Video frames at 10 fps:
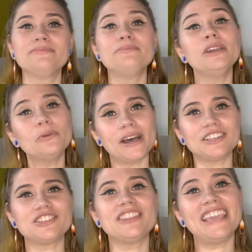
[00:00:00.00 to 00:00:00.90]

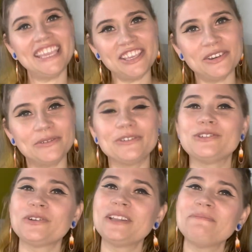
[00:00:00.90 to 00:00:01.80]
Miigwech, thank you for
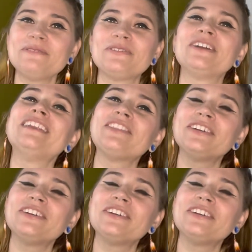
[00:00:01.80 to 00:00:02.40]
joining me for another